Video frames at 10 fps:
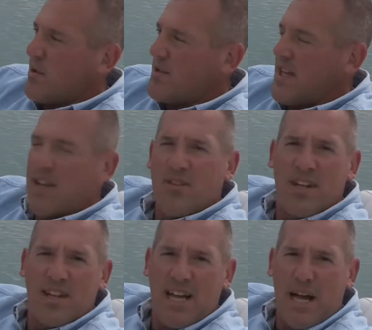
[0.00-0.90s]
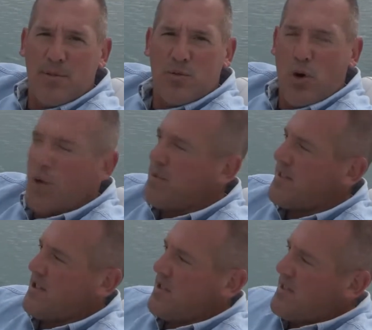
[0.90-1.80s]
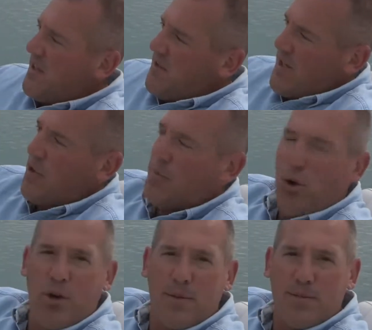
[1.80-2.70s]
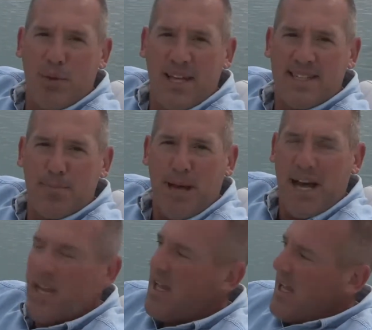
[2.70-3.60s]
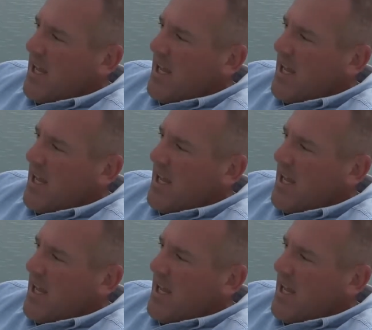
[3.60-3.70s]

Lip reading: or say even in the calmest water positions, if another boat comes blazing by